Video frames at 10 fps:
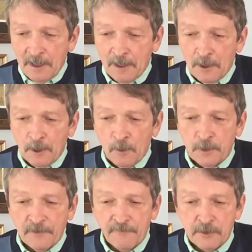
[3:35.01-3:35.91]
Uh, when
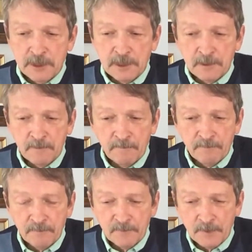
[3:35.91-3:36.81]
the first,
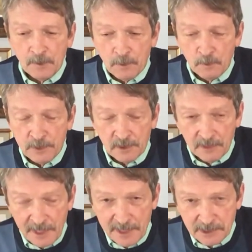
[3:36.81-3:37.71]
or when the
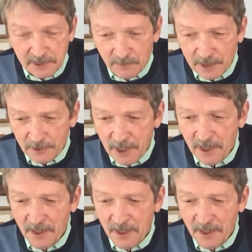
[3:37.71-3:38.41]
last rather,